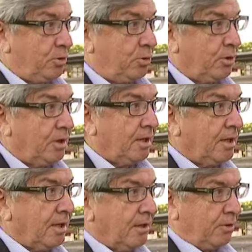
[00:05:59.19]
Yep.
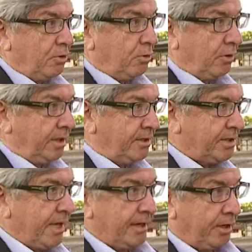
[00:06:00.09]
You're in this
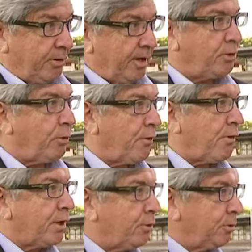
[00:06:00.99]
category and you're
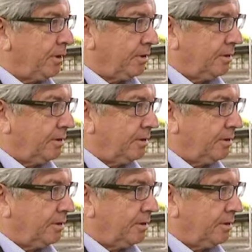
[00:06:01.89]
very good.